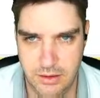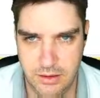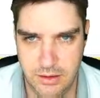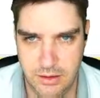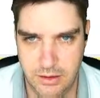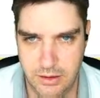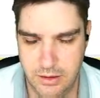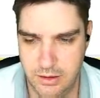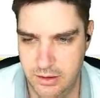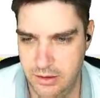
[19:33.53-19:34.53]

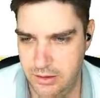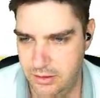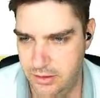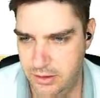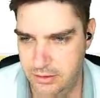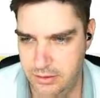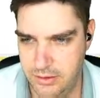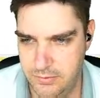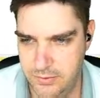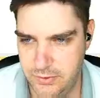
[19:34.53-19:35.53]
That
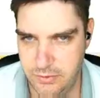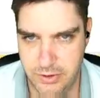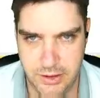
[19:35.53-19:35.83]
gives us the right